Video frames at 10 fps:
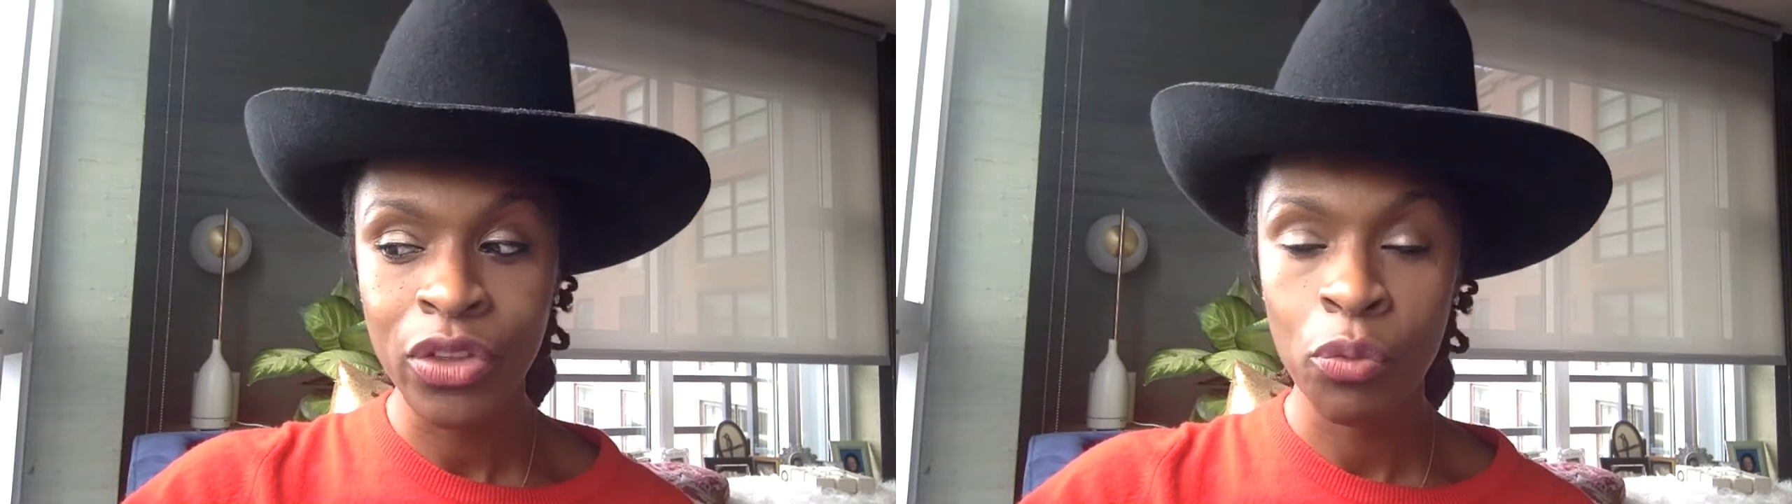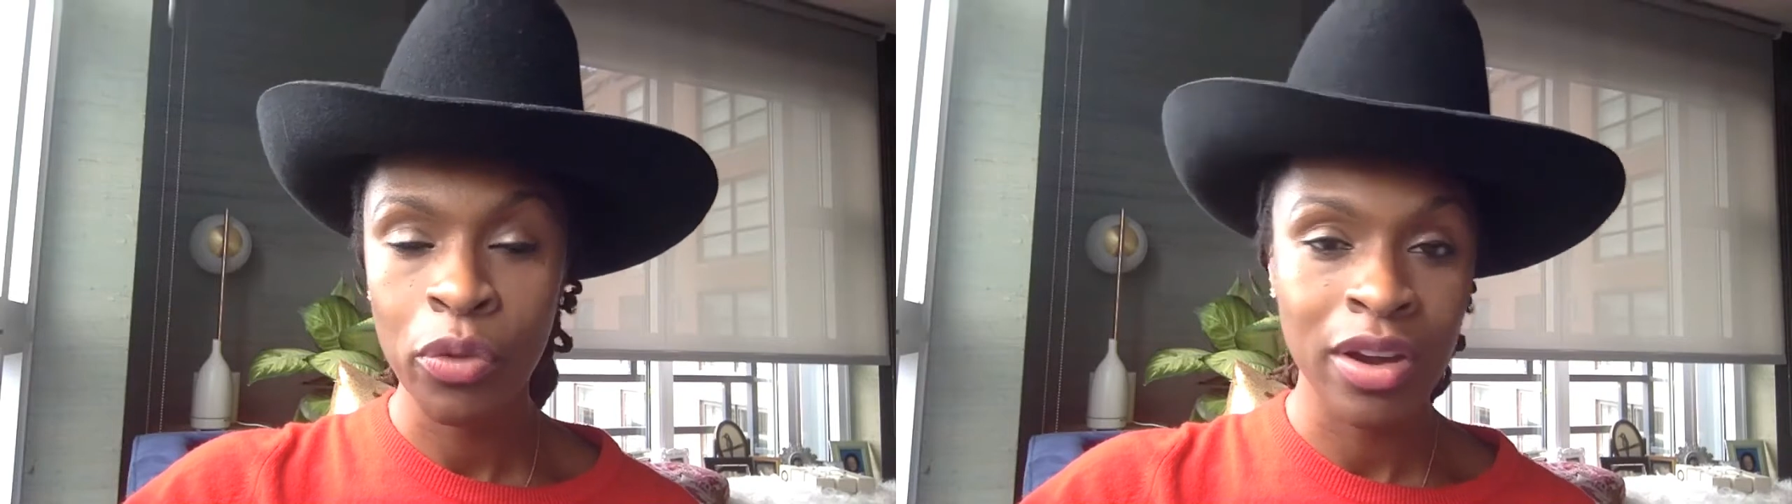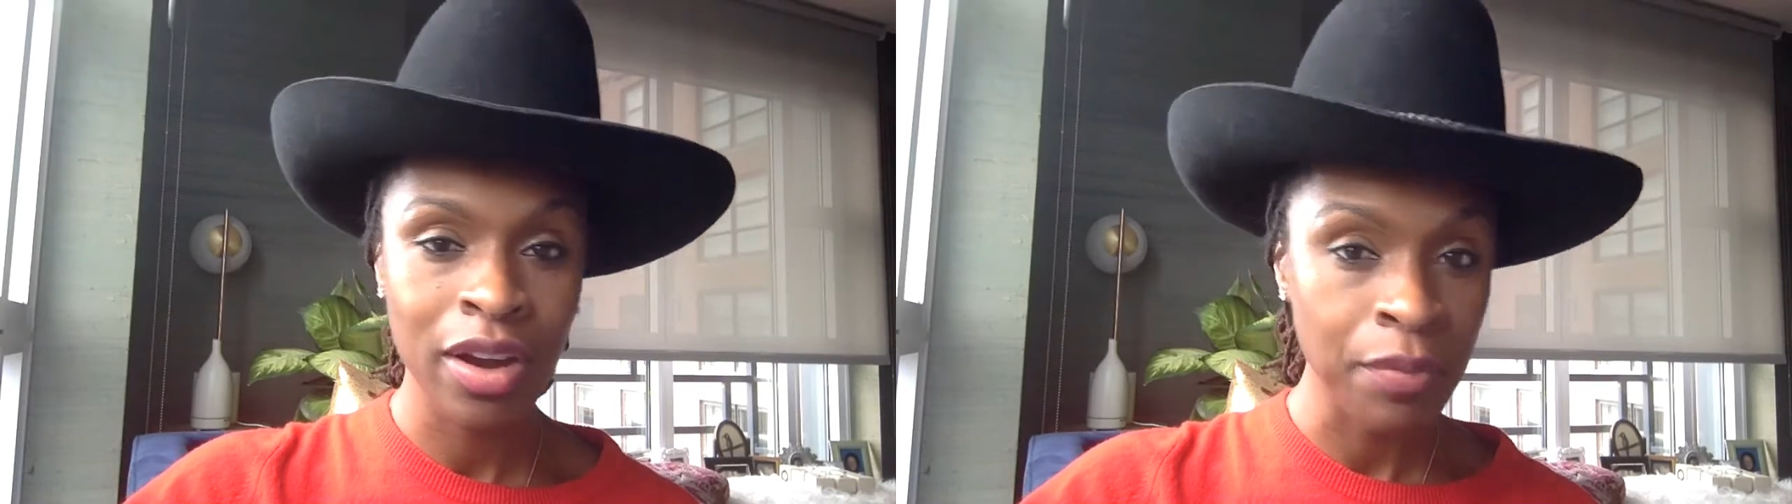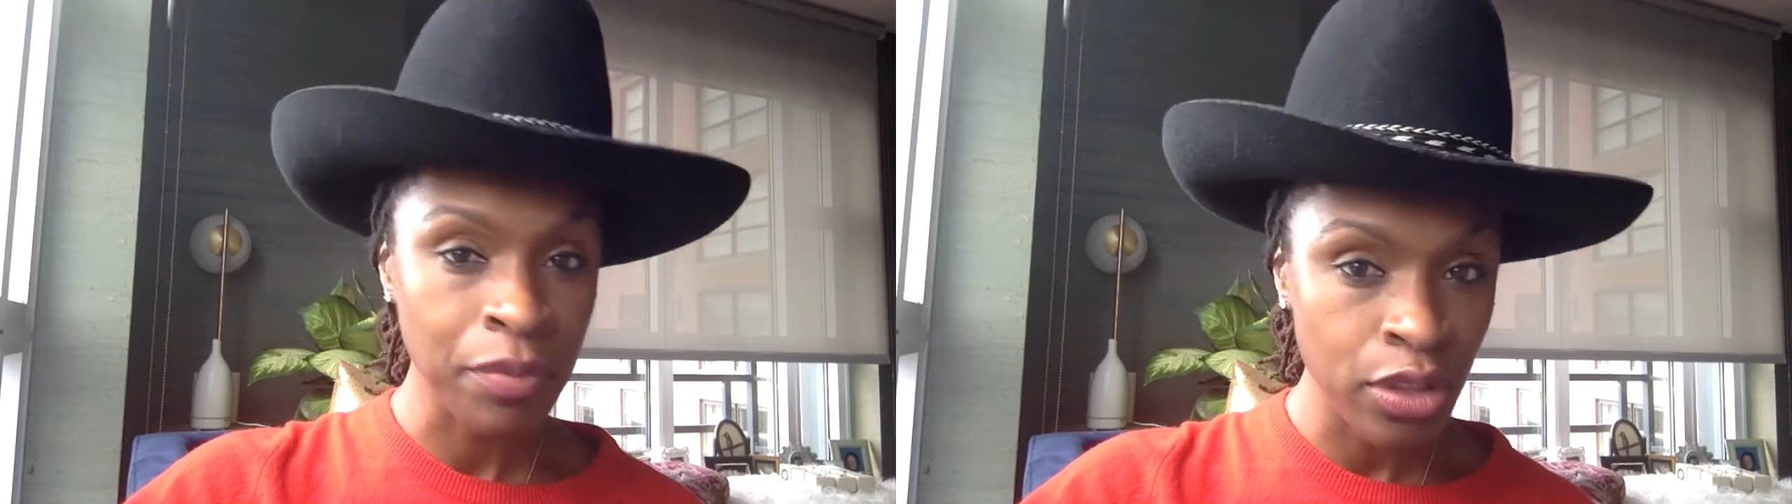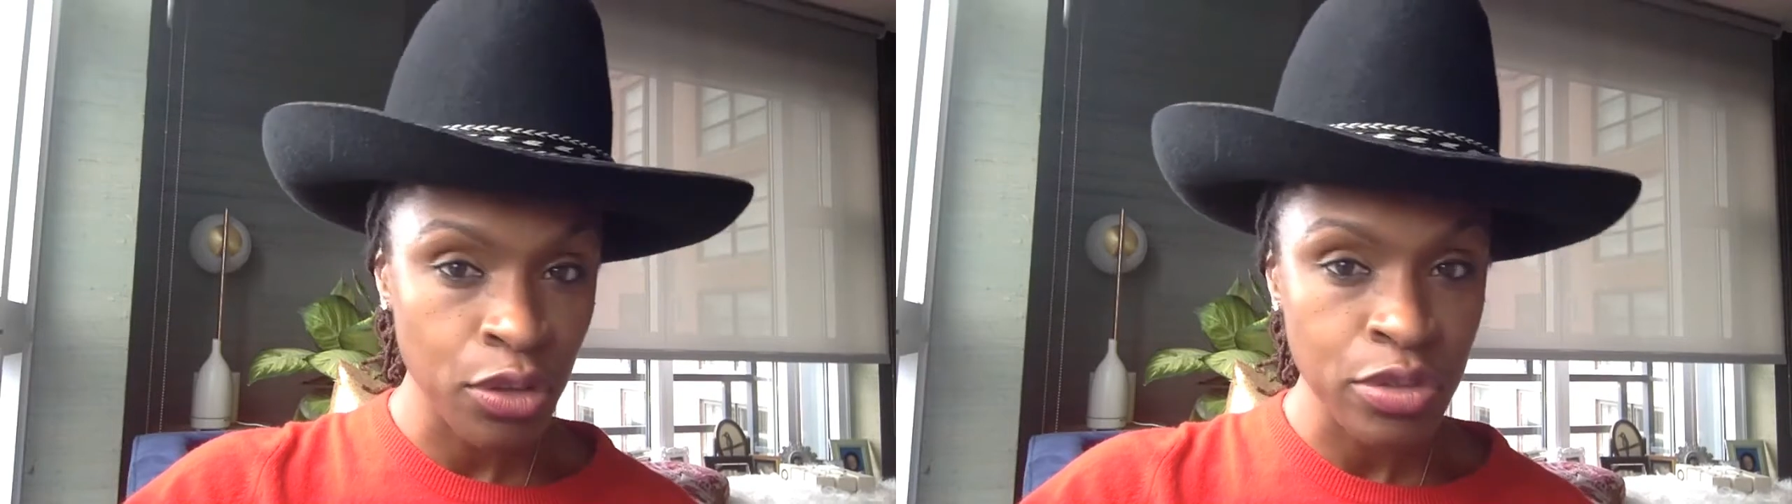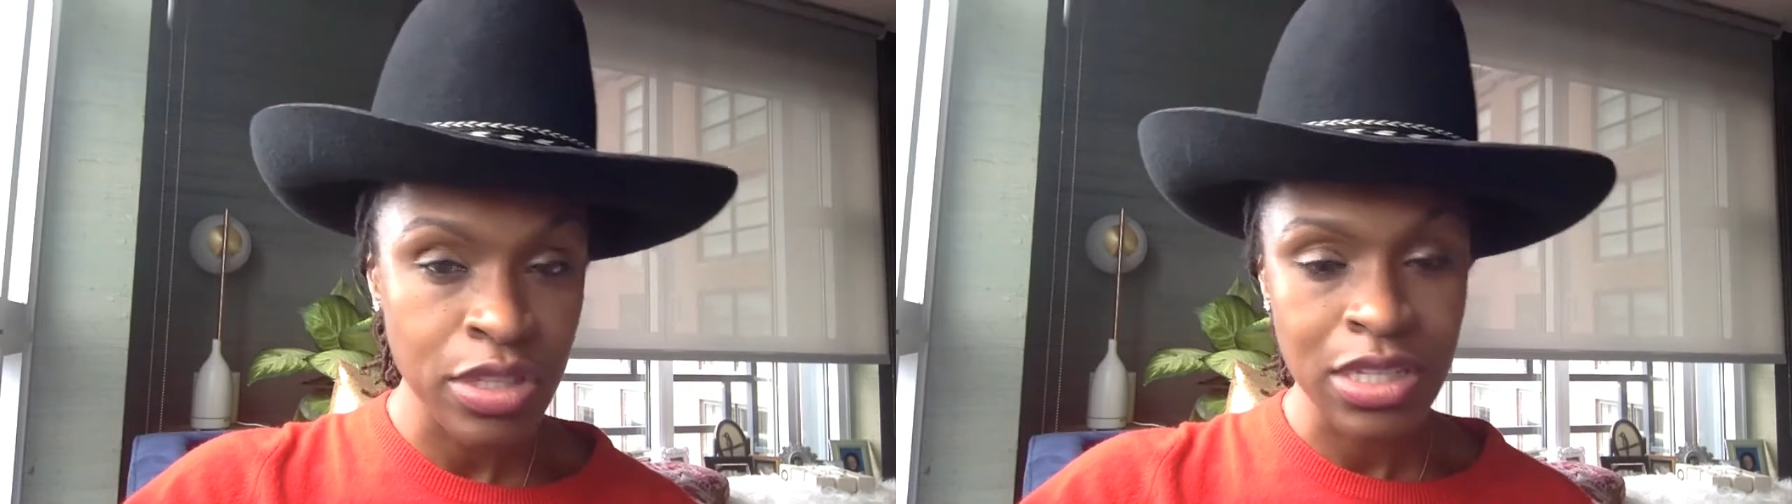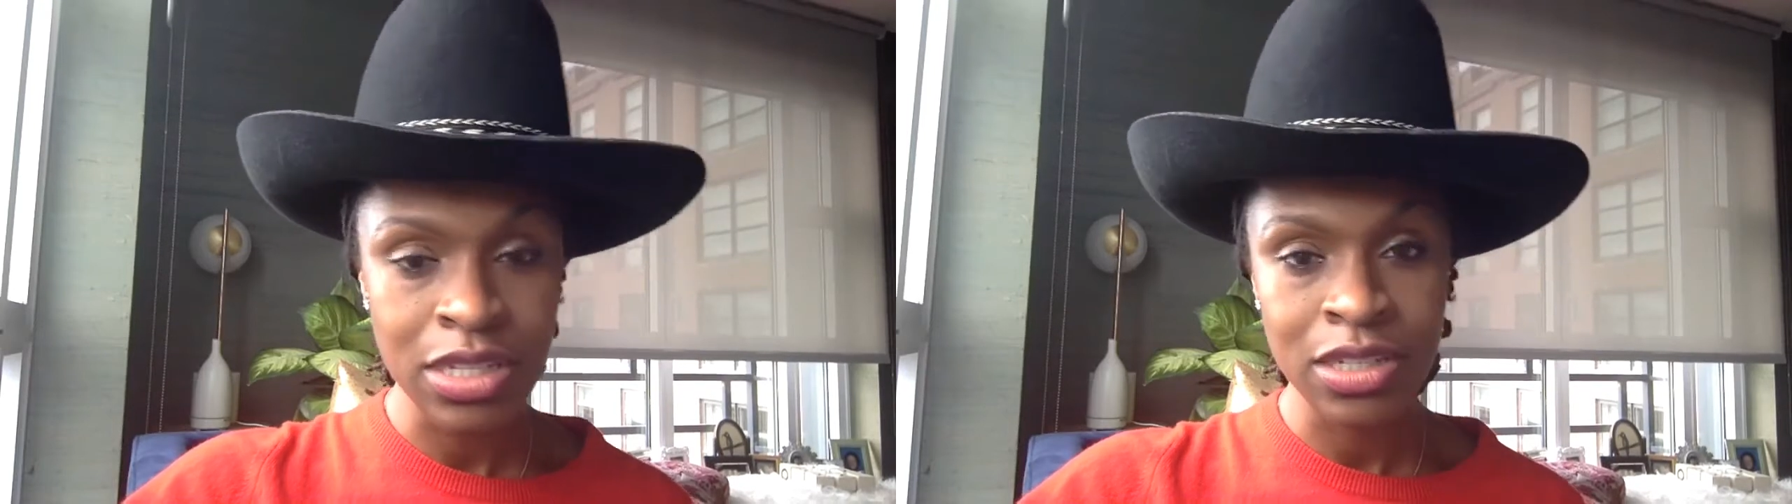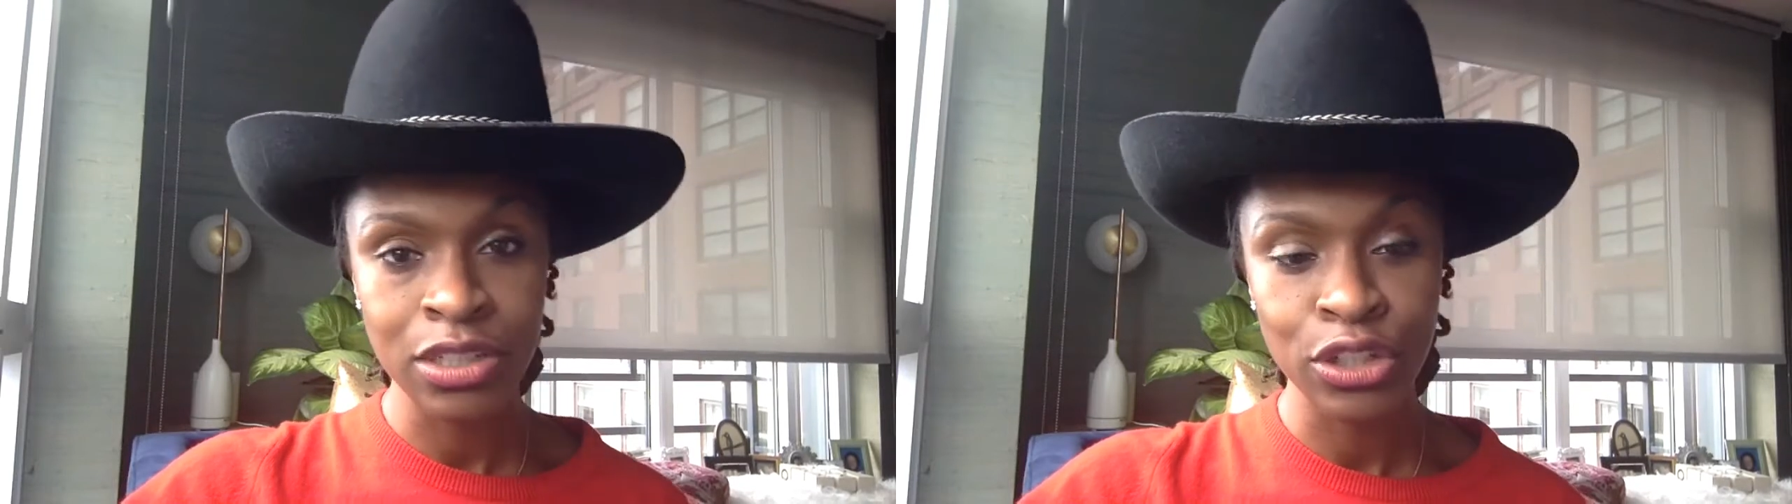where I'm close
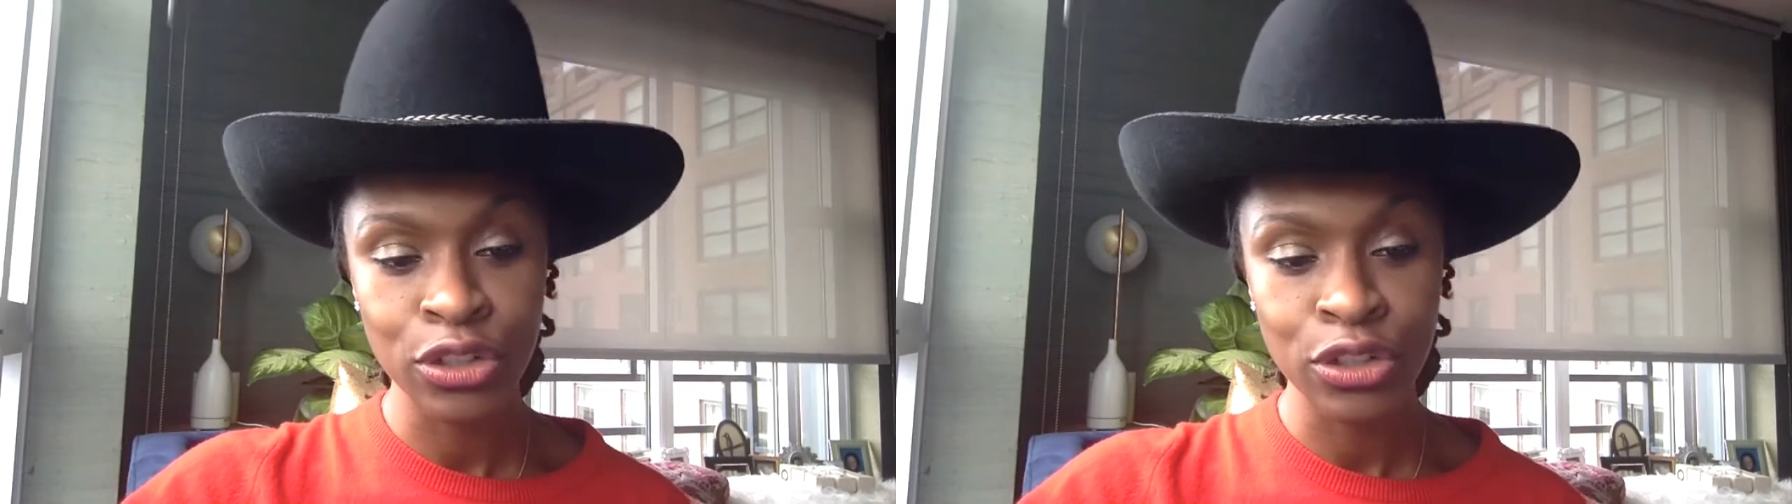to,